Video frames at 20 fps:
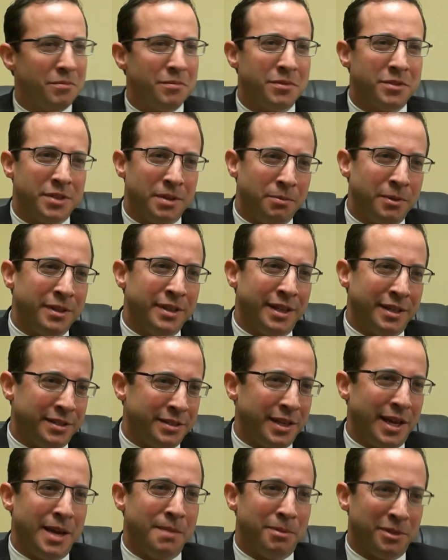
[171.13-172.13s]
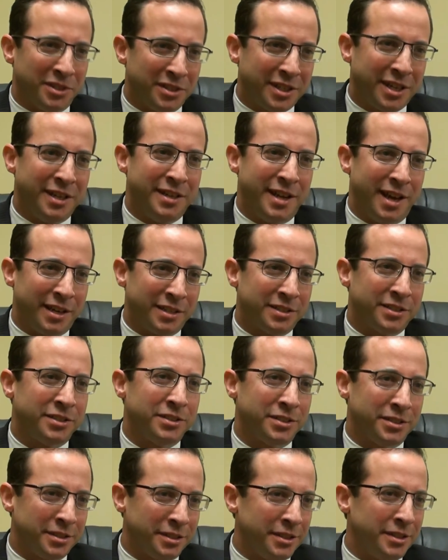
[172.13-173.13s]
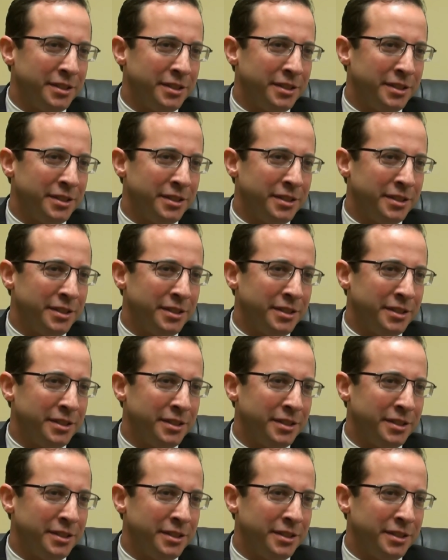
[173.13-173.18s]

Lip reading: Someone that's able to connect